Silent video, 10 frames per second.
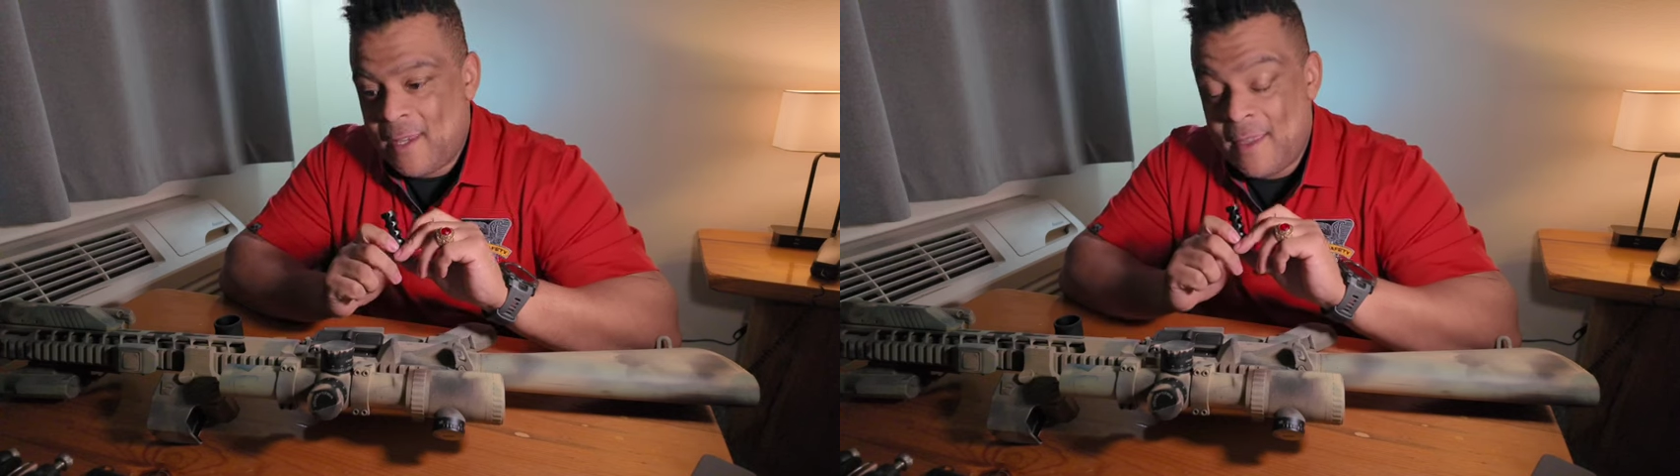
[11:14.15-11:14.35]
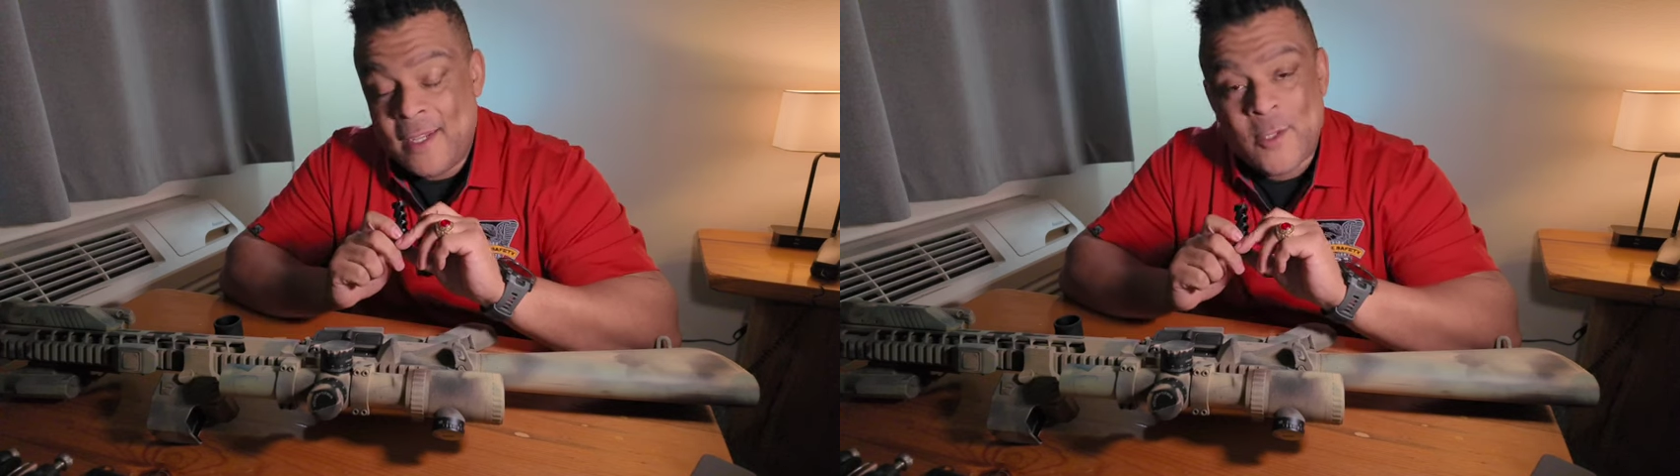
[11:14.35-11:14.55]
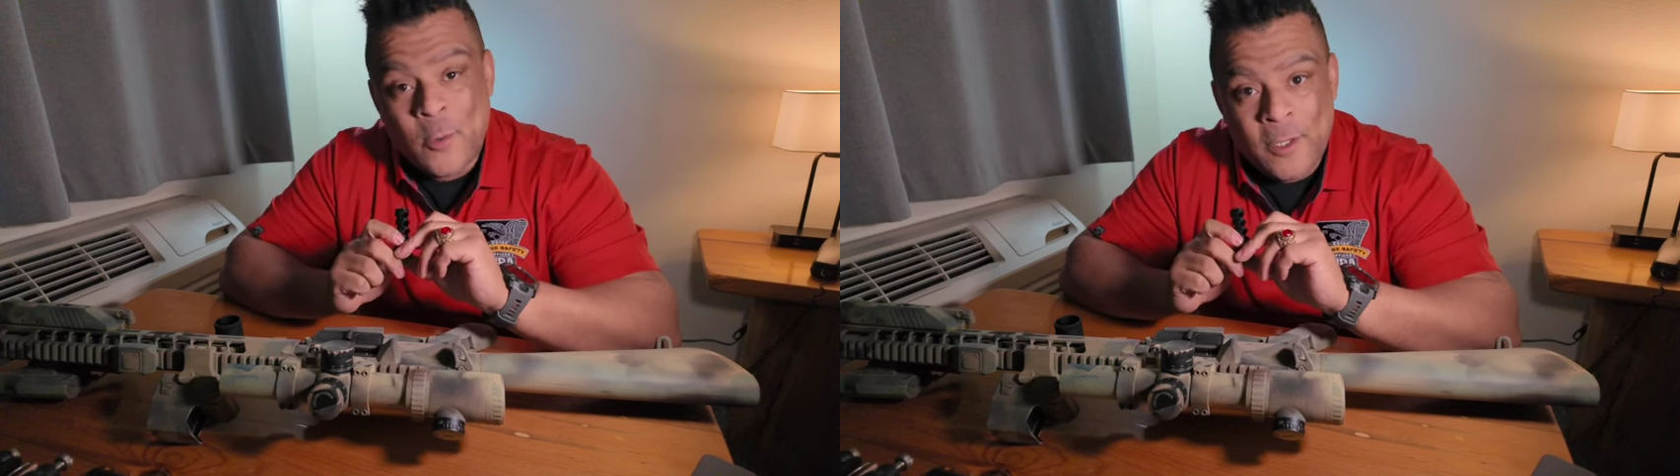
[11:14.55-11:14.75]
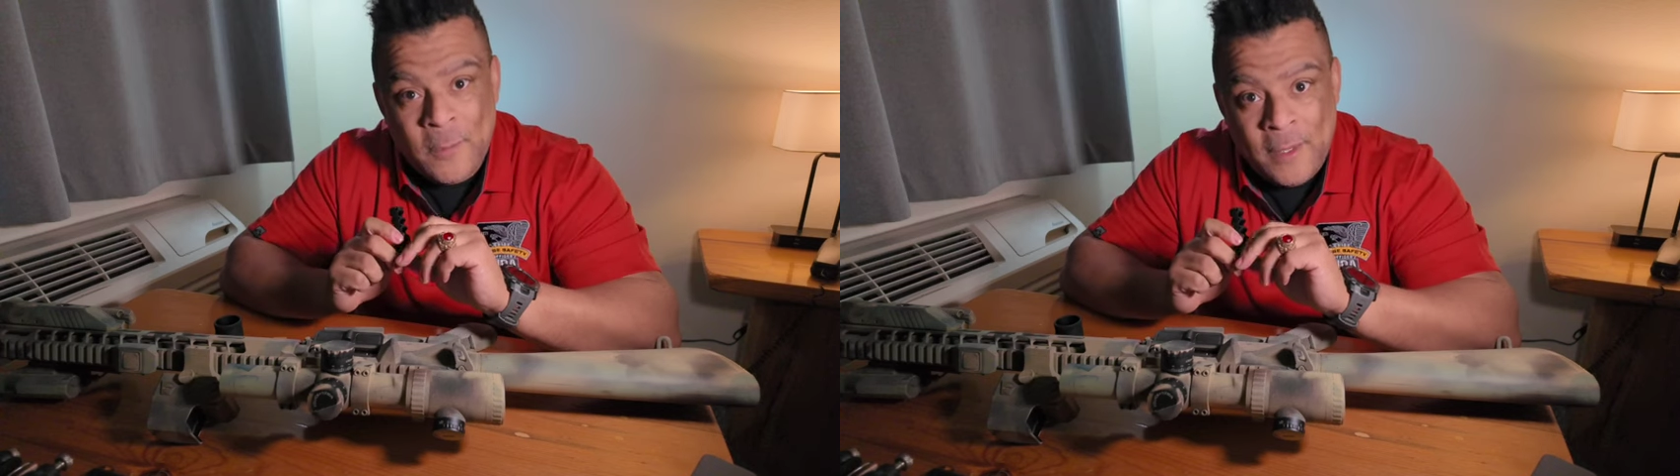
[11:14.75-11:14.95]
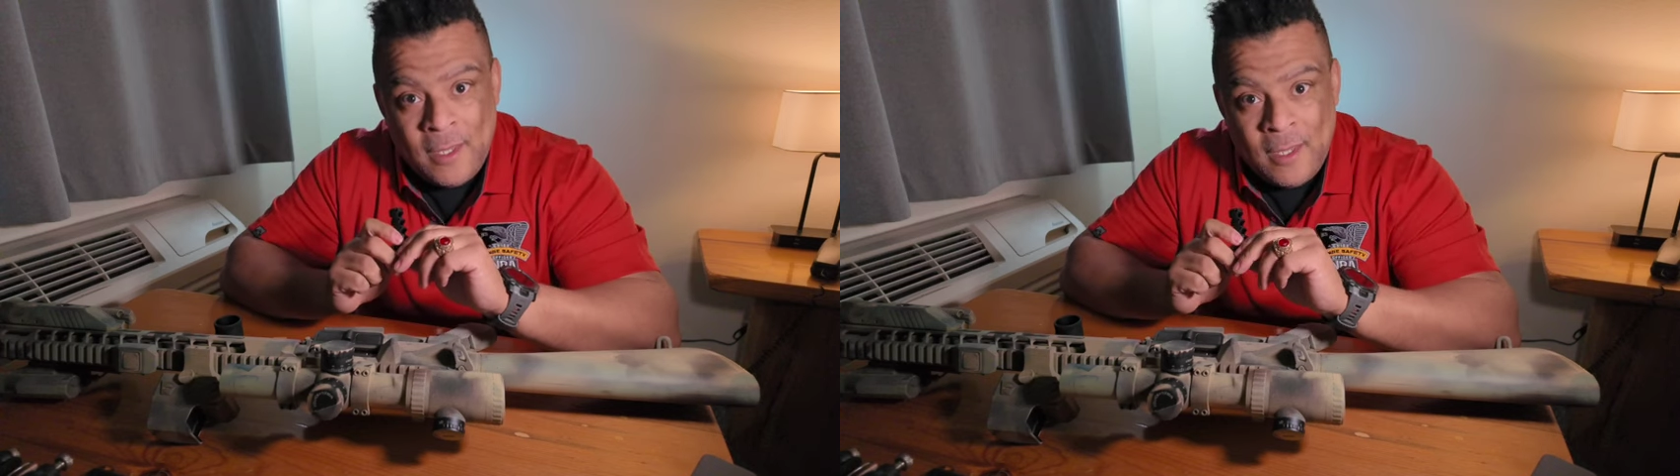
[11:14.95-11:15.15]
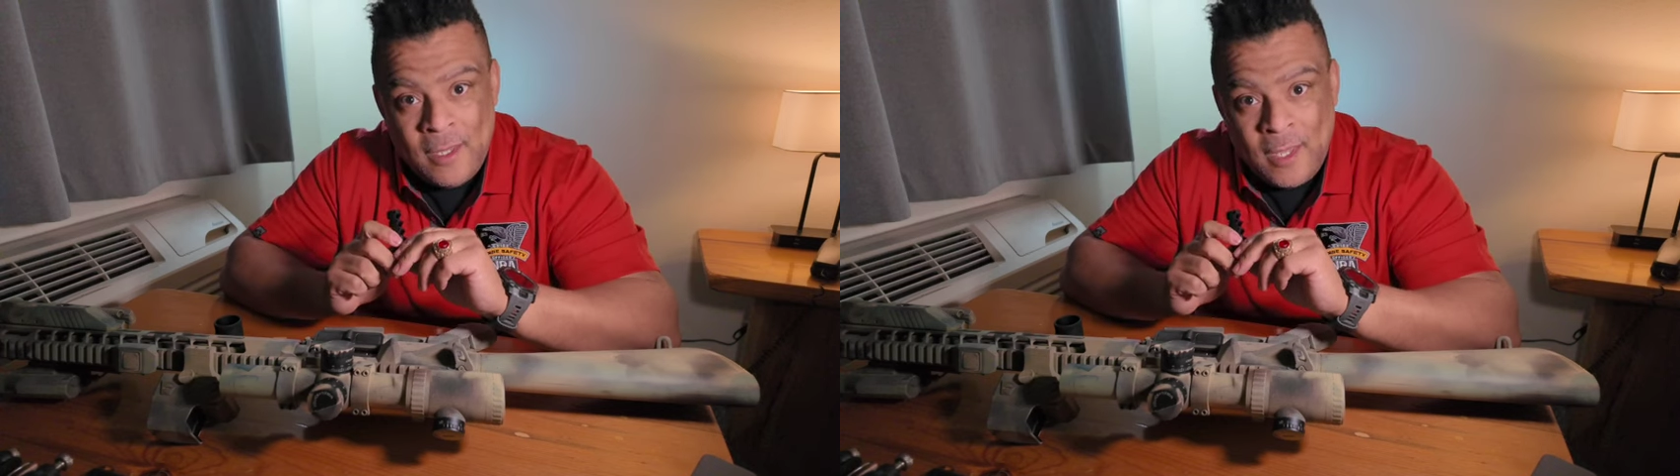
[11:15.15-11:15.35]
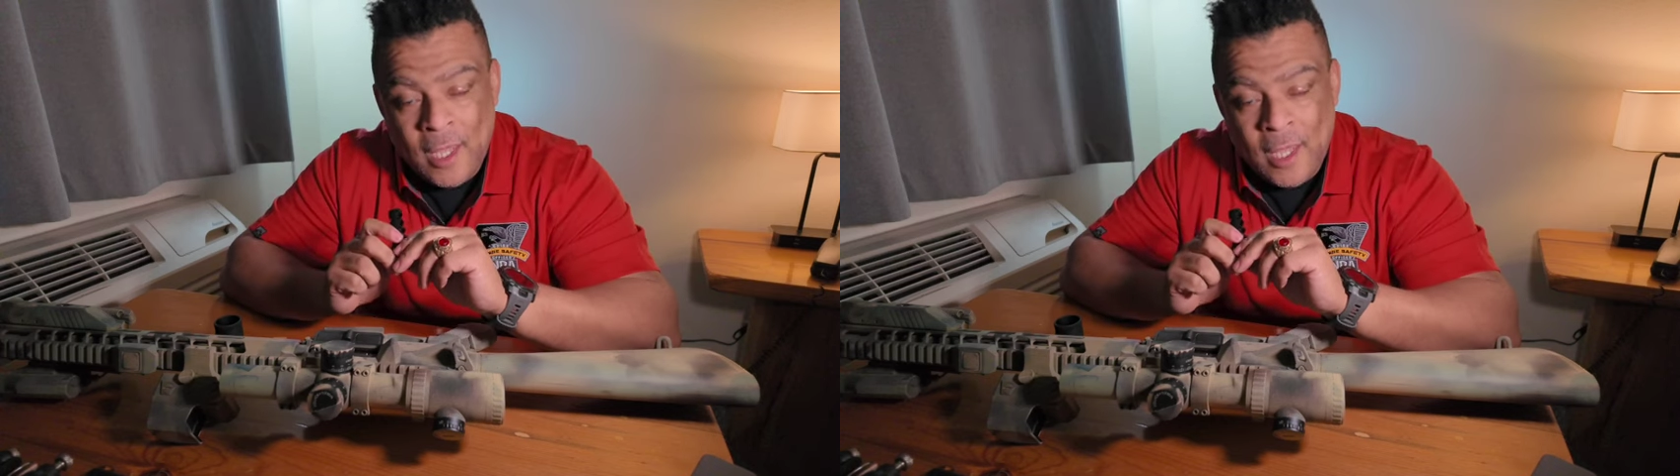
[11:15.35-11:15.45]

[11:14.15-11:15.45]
that it's going to be